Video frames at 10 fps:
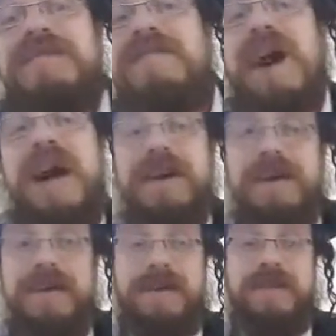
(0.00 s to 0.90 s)
of
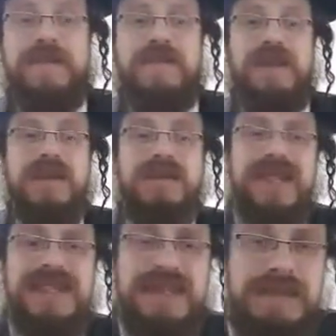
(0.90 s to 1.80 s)
fire. So what
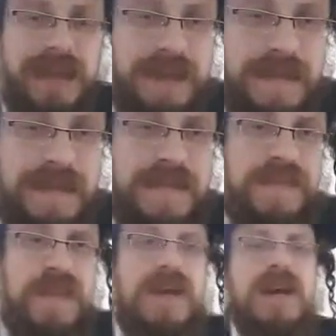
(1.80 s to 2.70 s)
does this mean?
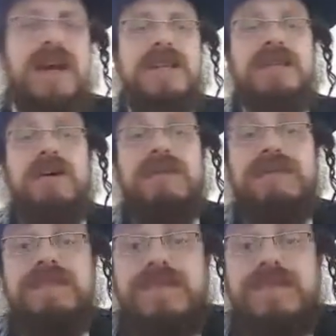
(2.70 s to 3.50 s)
So